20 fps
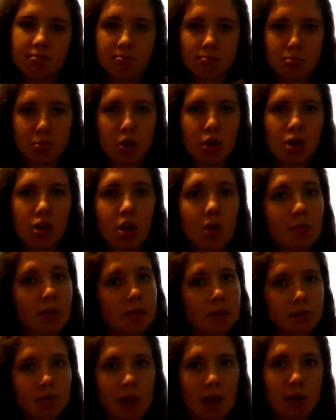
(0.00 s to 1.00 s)
put a
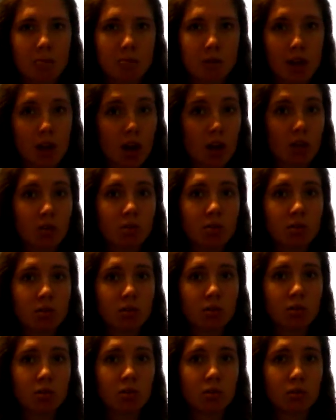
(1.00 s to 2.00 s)
comment down below
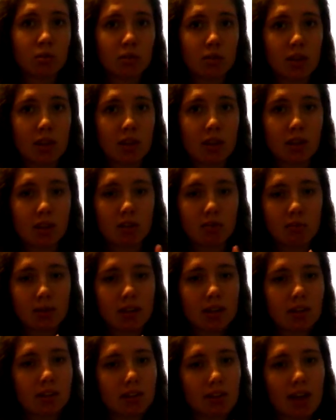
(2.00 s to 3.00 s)
in the
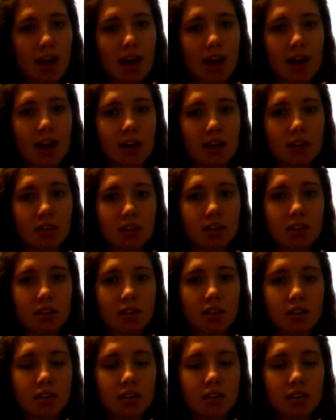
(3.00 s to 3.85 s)
comments, and